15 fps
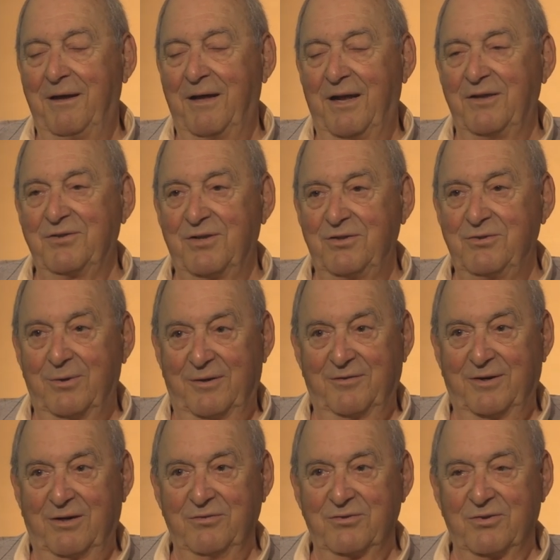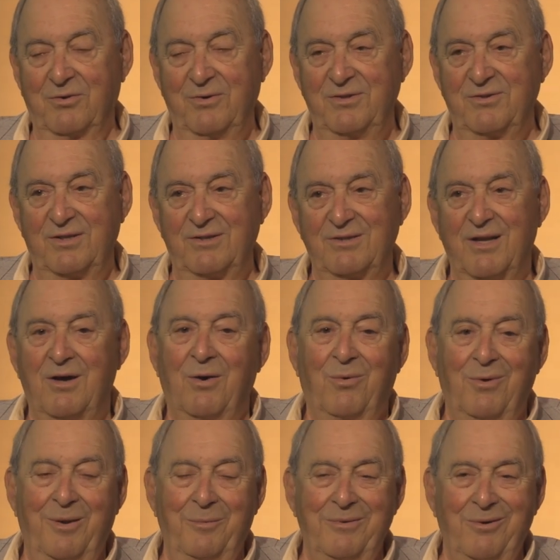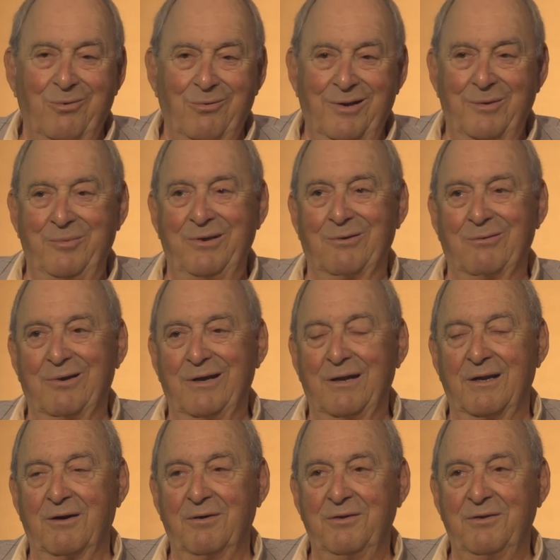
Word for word: And I said, do you have a house So He says, well, I'm in Arabia right now.